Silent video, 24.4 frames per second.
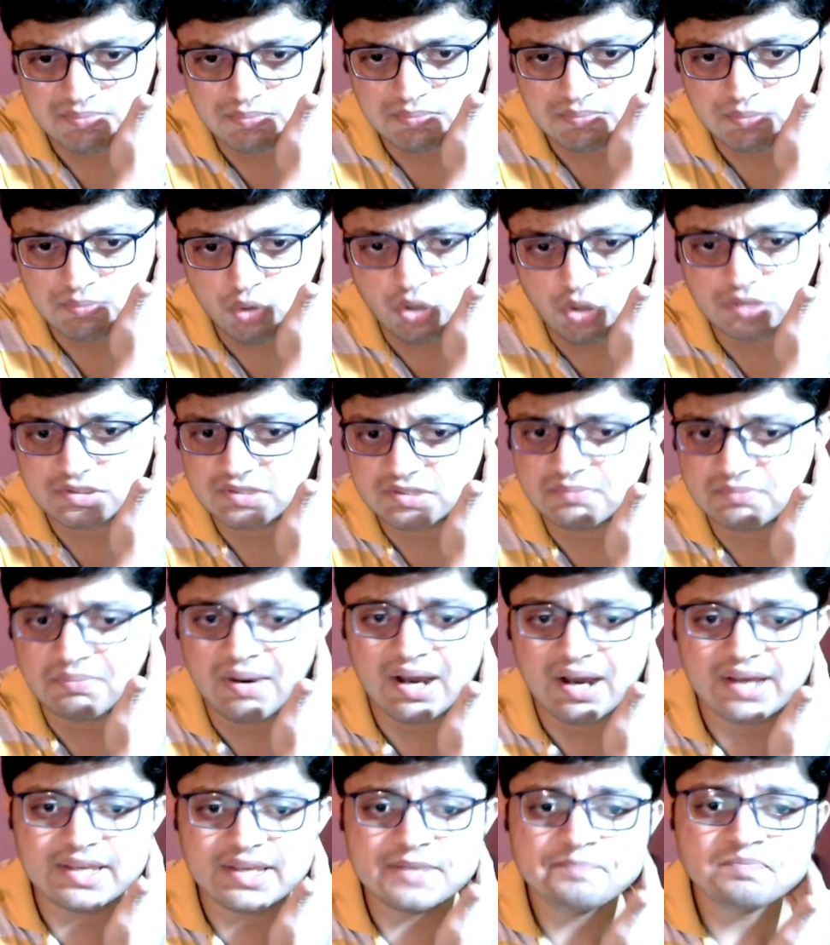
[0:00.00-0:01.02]
both
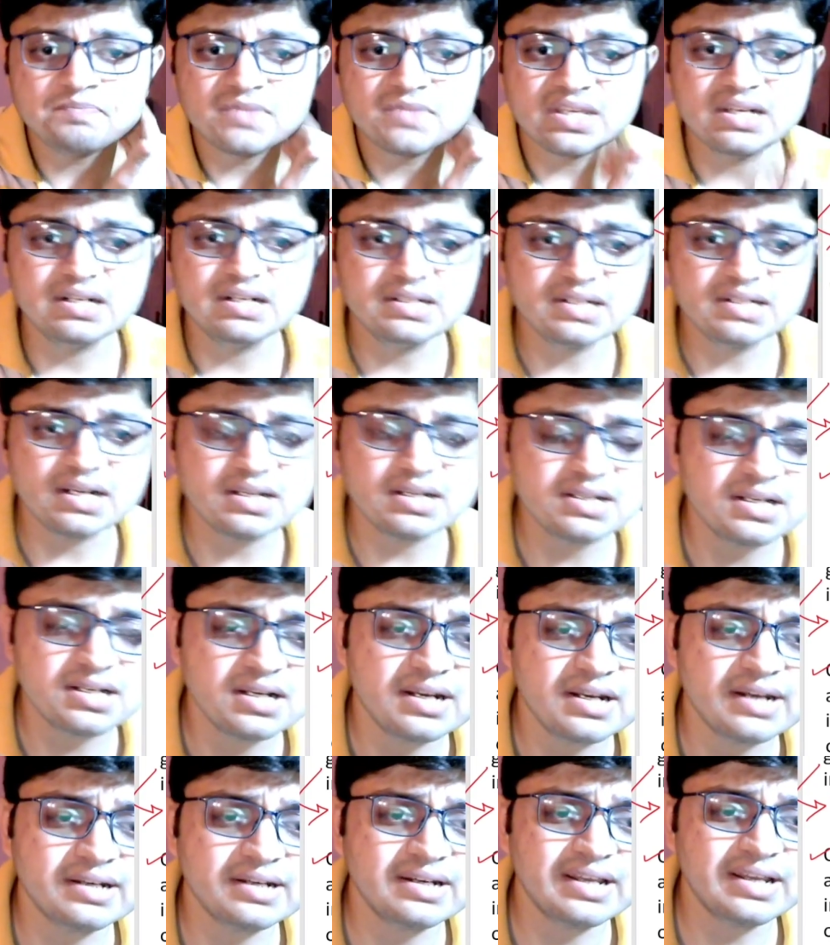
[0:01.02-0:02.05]
by
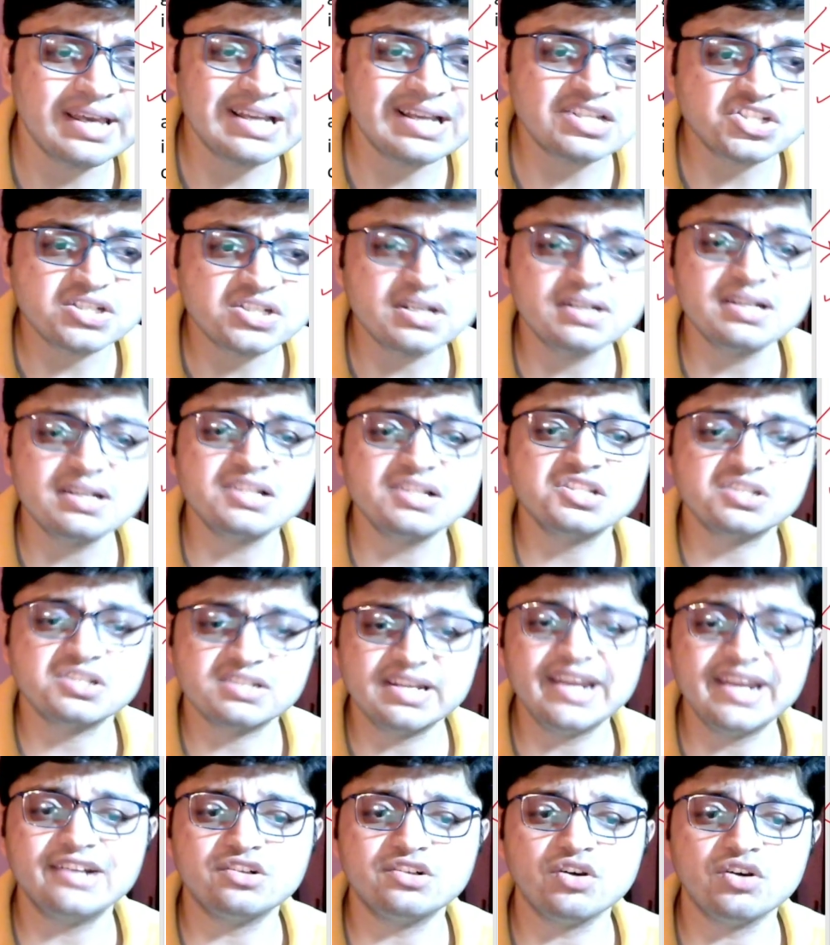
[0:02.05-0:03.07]
internal and external
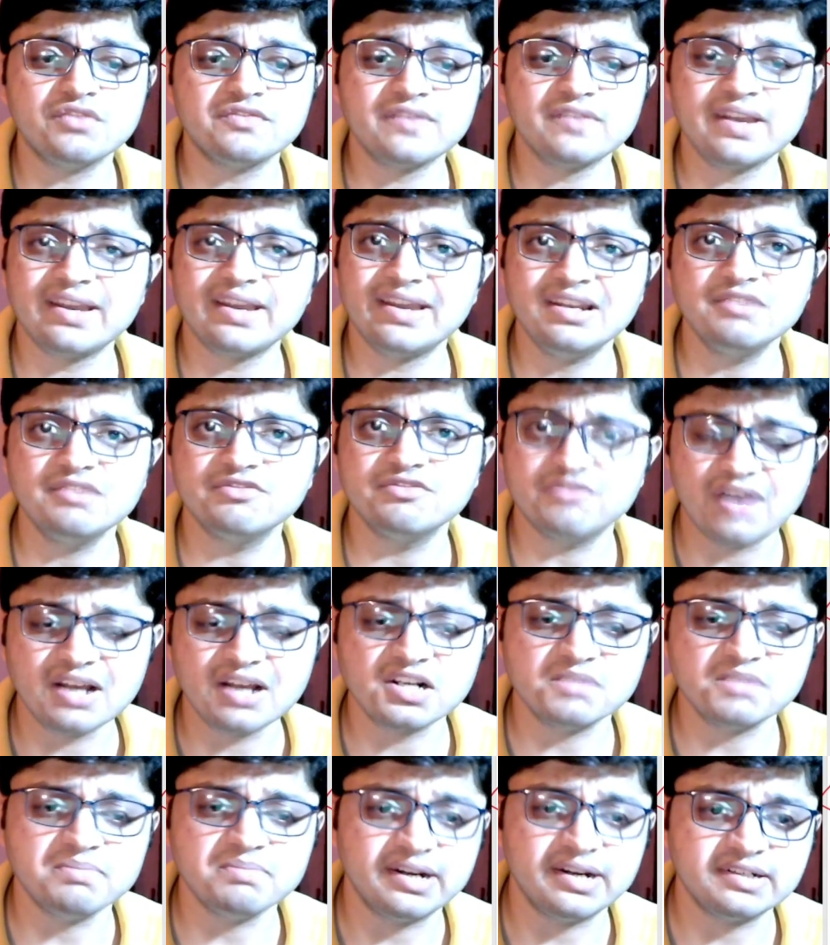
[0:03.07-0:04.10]
state of
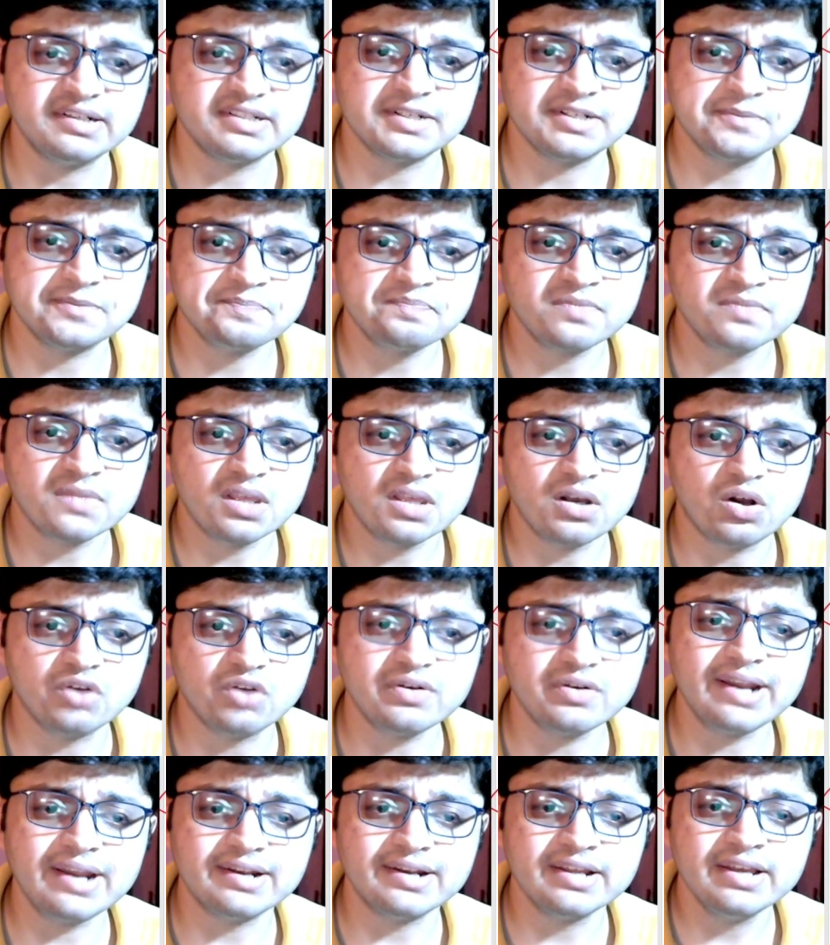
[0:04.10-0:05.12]
environment. All
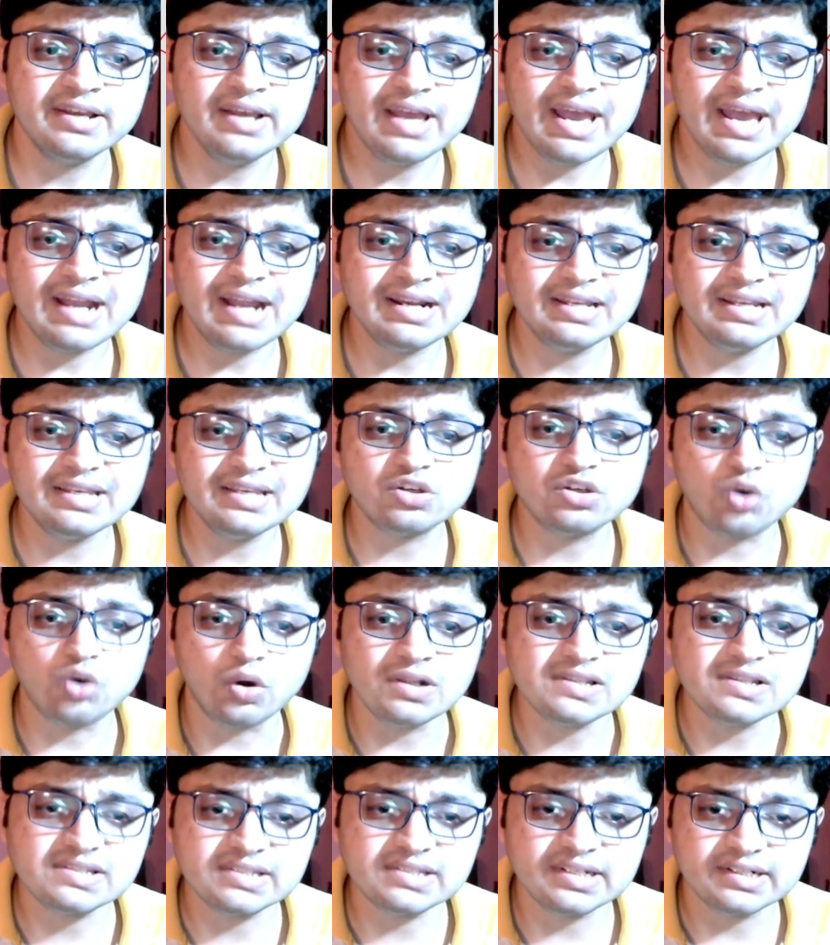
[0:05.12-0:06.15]
right, and he
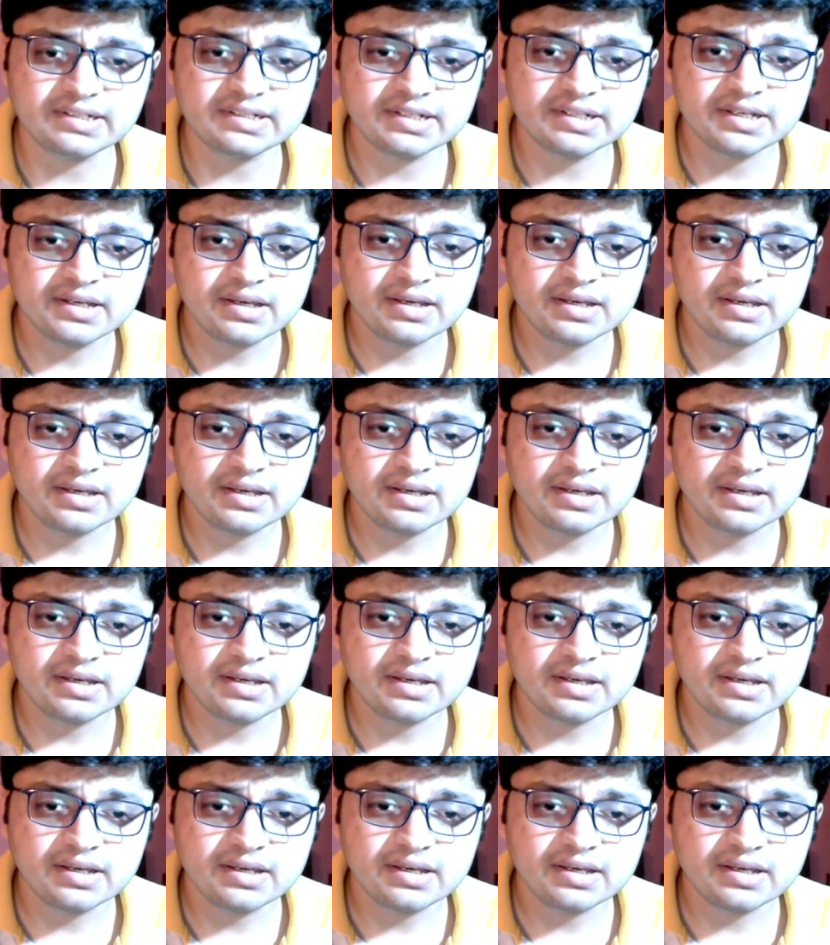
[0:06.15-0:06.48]
calls it,